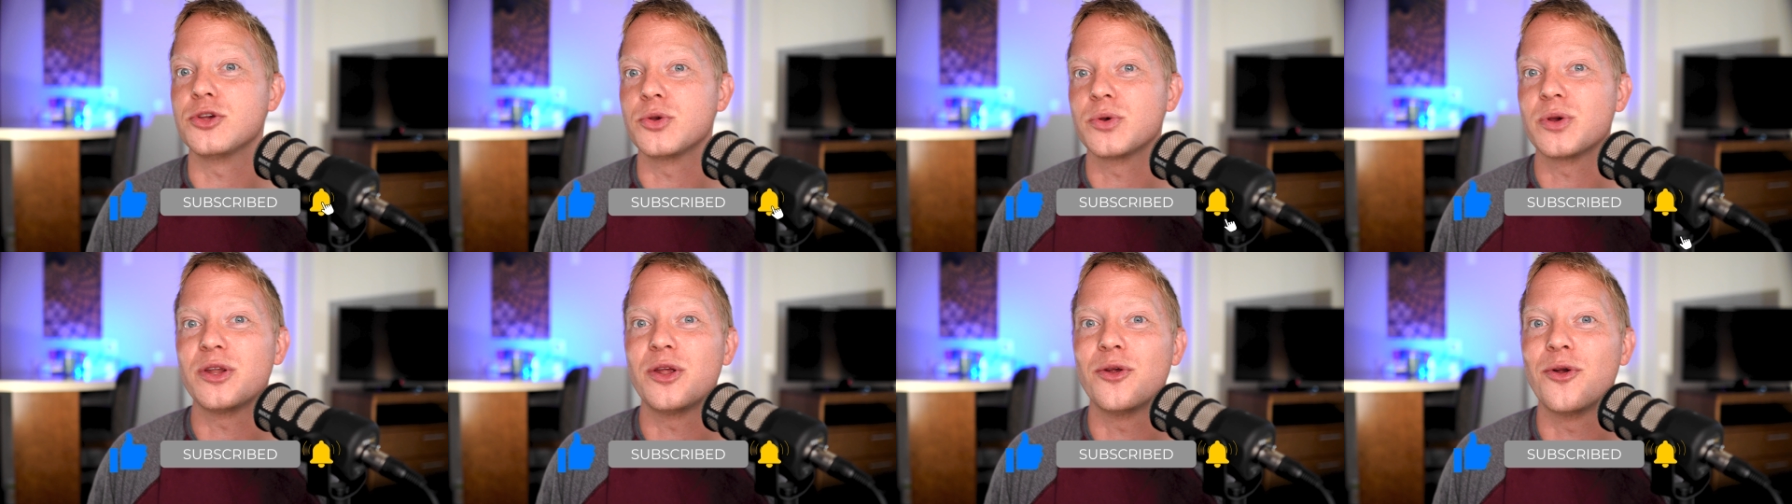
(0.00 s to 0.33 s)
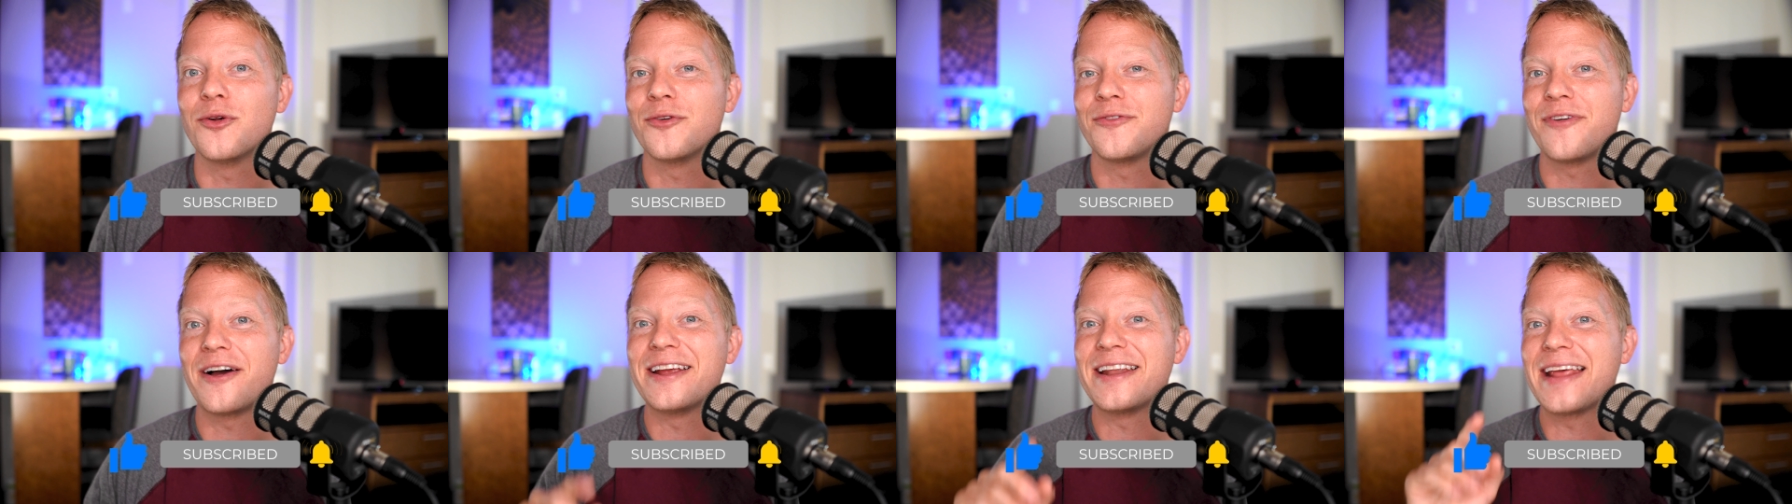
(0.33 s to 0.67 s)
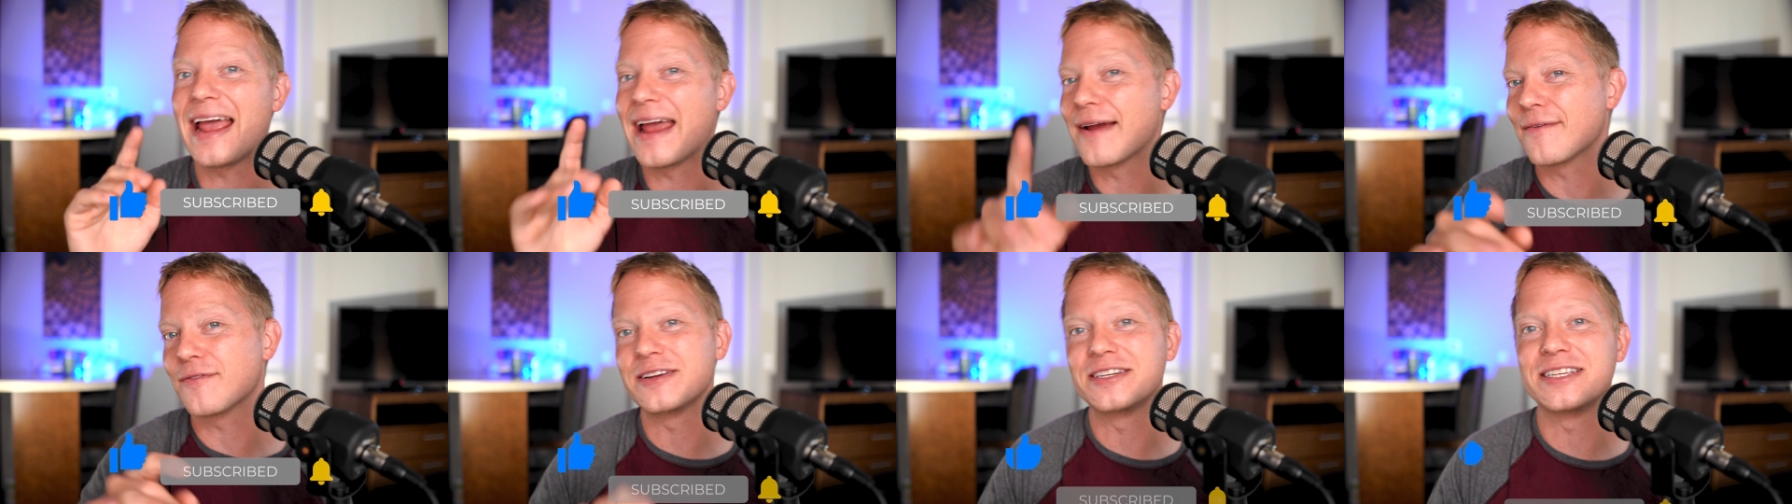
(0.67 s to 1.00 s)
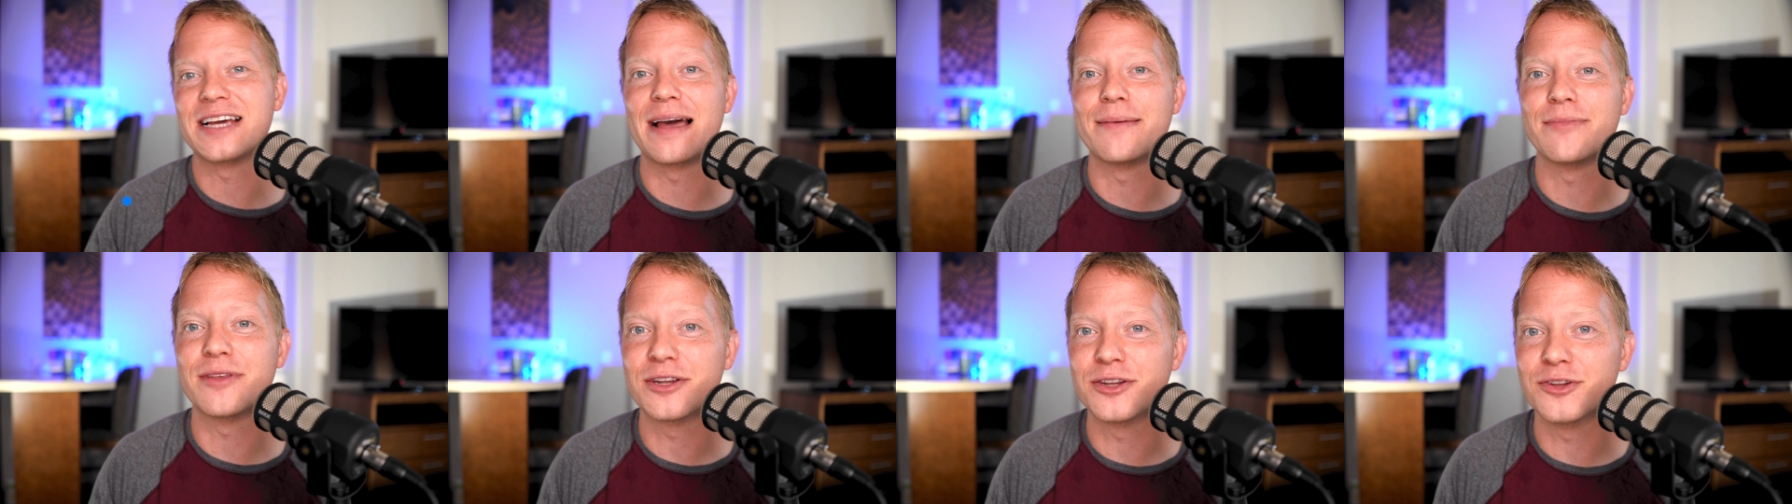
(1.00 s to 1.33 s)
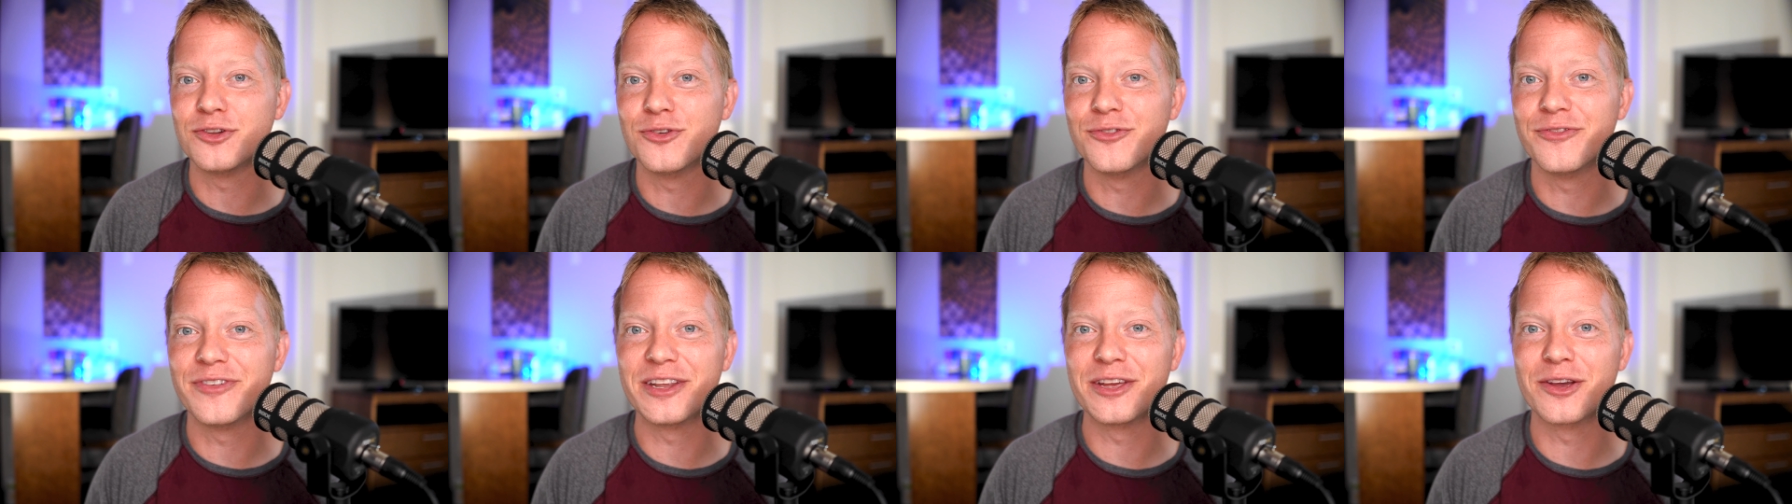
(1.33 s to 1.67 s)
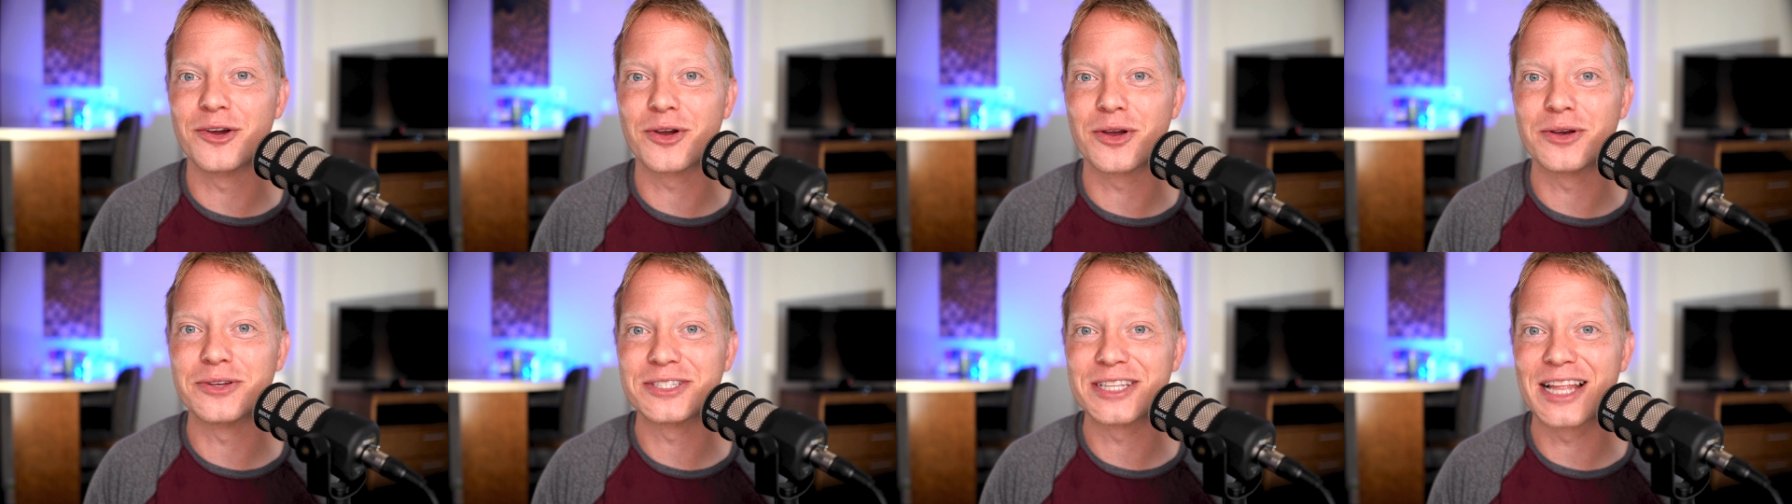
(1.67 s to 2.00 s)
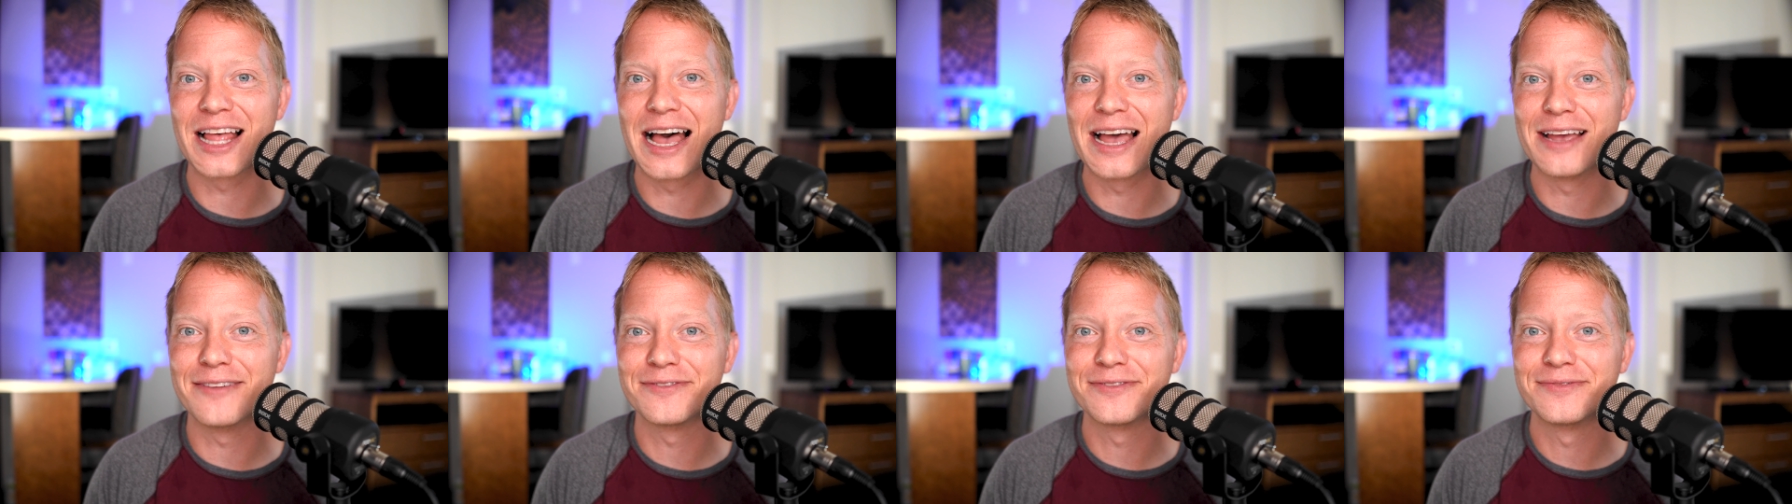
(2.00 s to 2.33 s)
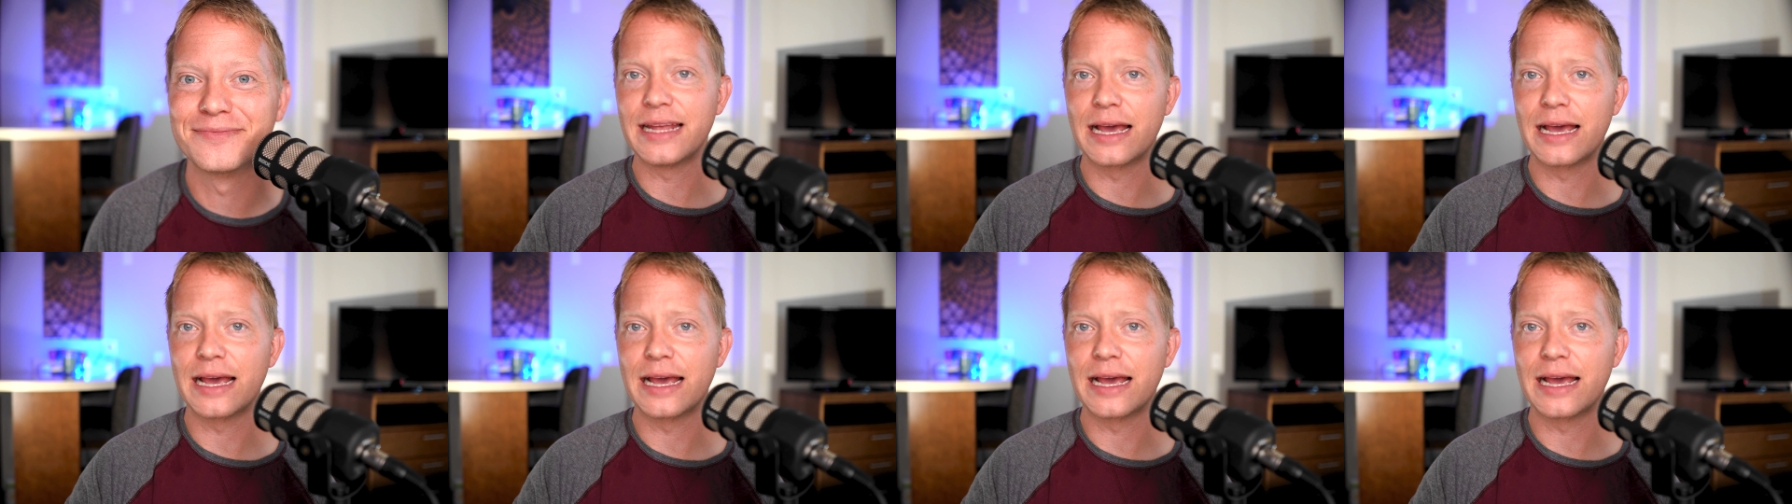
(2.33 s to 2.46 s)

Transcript: you get notified every time that a new video goes live.